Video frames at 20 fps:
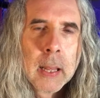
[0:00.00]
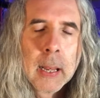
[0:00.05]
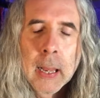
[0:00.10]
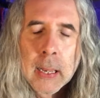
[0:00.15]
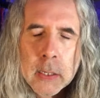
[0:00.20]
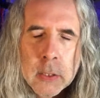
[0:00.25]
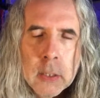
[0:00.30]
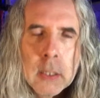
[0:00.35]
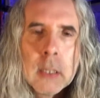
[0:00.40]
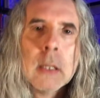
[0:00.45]

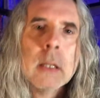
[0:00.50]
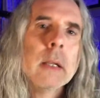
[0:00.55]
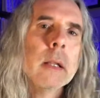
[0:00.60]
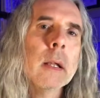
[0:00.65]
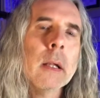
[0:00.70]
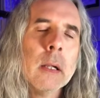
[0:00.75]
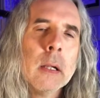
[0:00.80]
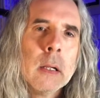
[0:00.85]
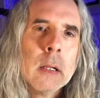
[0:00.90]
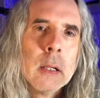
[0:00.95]
and I
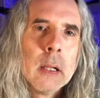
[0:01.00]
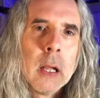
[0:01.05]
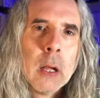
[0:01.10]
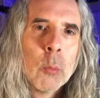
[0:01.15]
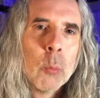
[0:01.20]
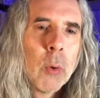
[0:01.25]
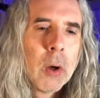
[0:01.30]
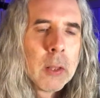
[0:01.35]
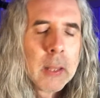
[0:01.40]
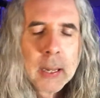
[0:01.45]
did.
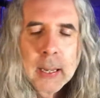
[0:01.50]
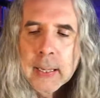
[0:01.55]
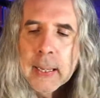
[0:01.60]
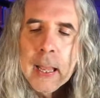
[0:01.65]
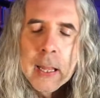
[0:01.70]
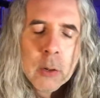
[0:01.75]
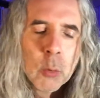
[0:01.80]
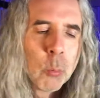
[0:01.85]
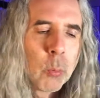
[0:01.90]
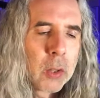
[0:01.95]
It
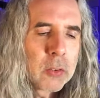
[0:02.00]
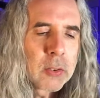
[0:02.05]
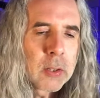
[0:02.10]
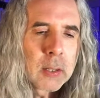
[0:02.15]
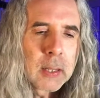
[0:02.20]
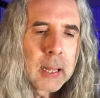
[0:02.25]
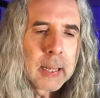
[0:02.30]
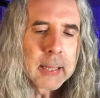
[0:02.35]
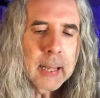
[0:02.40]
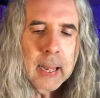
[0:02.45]

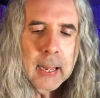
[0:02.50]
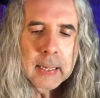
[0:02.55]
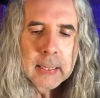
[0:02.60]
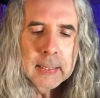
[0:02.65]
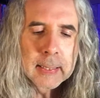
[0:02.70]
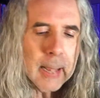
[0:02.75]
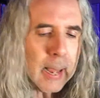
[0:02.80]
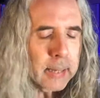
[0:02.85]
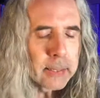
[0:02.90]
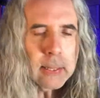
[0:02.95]
wasn't like
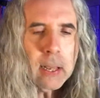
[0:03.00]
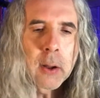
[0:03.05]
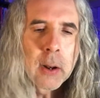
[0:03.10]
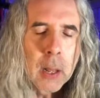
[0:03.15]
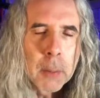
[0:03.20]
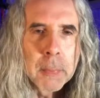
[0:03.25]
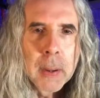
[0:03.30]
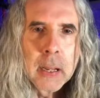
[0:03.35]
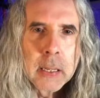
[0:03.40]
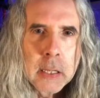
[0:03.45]
I got
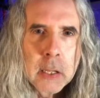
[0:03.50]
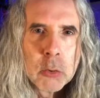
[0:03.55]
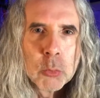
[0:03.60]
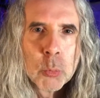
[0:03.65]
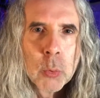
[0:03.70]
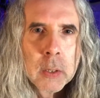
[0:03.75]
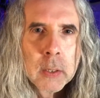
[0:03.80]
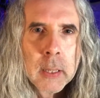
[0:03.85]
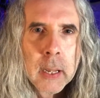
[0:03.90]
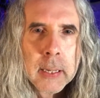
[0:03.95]
down on my
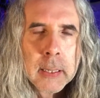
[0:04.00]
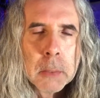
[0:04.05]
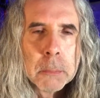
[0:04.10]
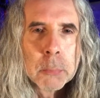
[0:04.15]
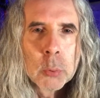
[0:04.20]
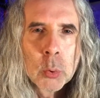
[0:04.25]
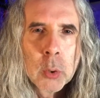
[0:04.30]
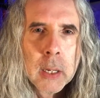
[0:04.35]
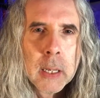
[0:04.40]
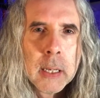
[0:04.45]
knees one night
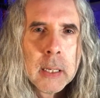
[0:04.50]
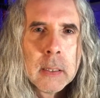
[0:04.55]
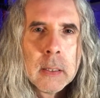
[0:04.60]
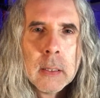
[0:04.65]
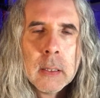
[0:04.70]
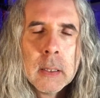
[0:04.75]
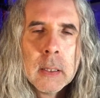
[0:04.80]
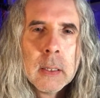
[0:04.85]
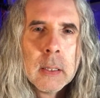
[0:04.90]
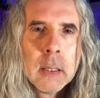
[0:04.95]
and
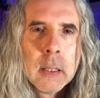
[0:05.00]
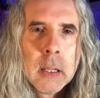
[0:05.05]
prayed.